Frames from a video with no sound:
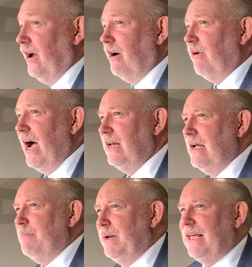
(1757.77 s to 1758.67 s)
all
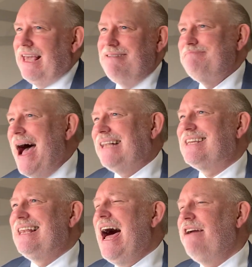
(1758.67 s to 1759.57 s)
right, but he came back
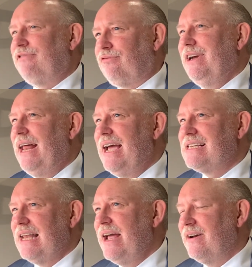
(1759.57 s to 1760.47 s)
to life 3
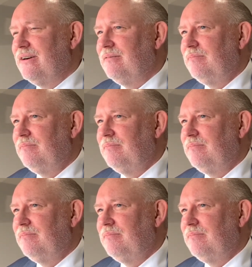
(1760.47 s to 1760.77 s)
days later.